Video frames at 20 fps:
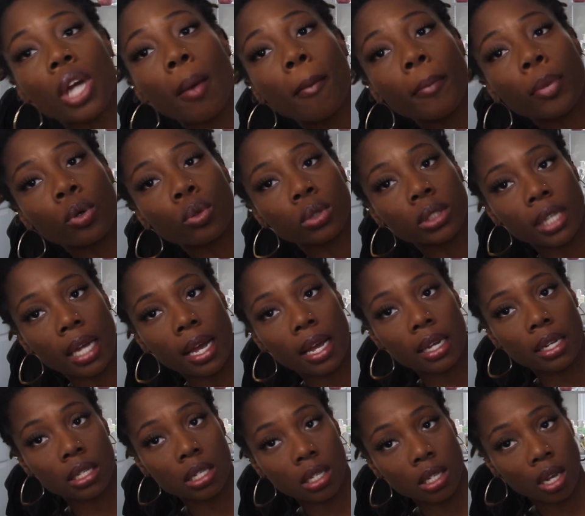jumbo
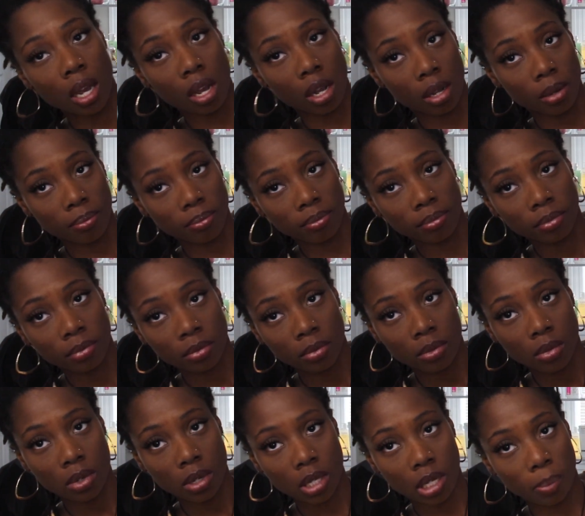size
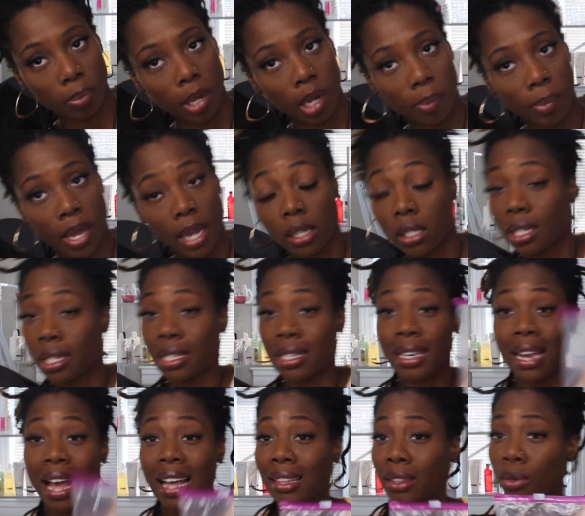Ziploc bags. It's
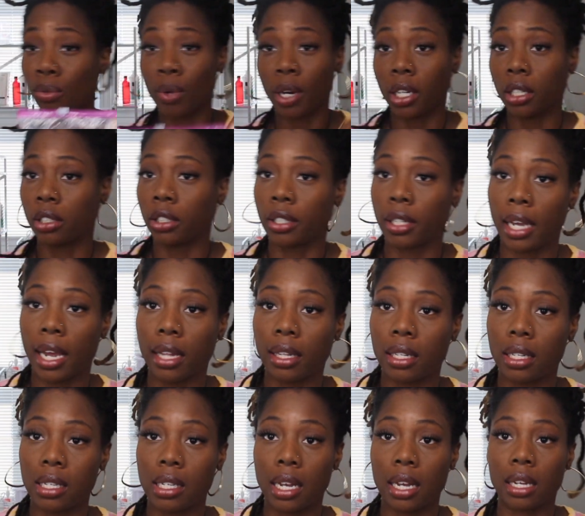not the regular
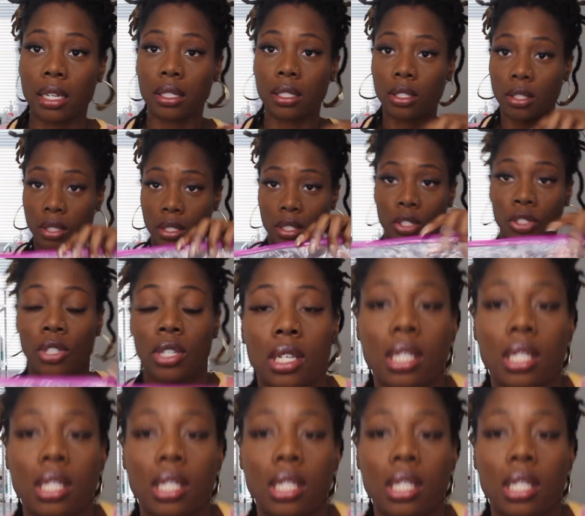gallon size. As you